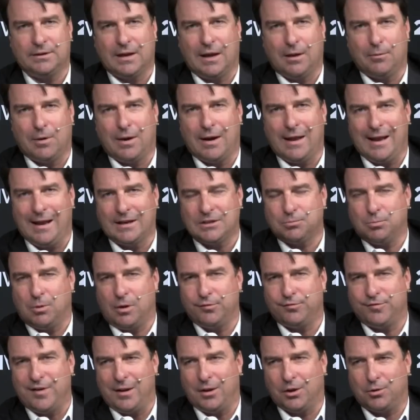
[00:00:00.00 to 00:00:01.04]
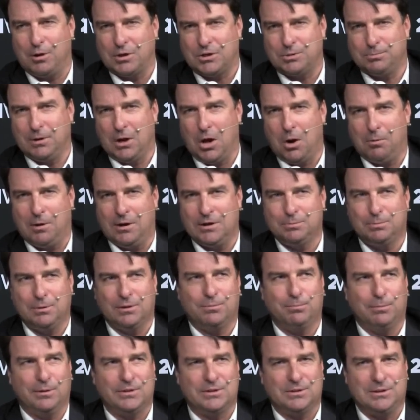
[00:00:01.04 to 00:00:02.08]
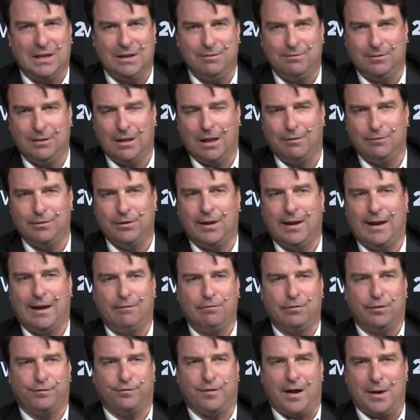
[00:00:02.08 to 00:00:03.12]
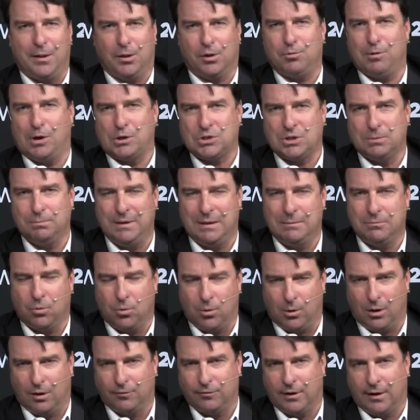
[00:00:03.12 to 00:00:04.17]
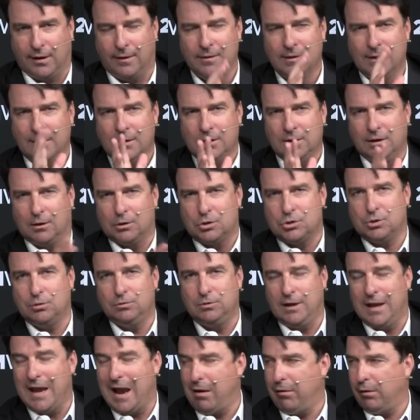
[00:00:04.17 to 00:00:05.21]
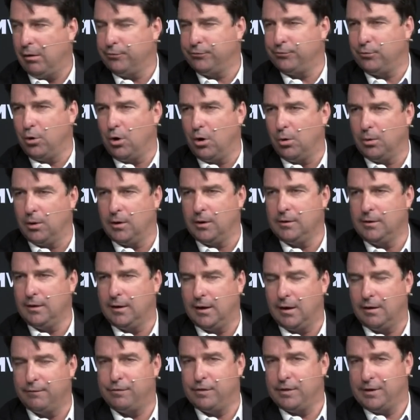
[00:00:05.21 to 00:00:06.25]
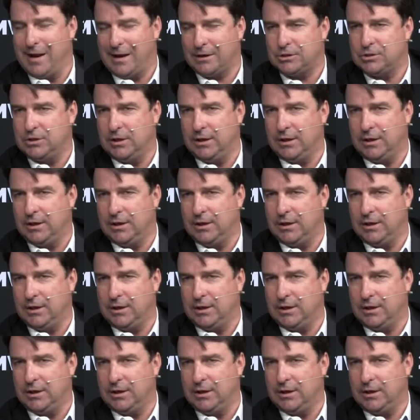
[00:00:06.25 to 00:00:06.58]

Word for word: uh, I want to ask one final question. We always, with, with Steve, love to have the final question be more of a, you know, shoot the arrow forward uh, for the next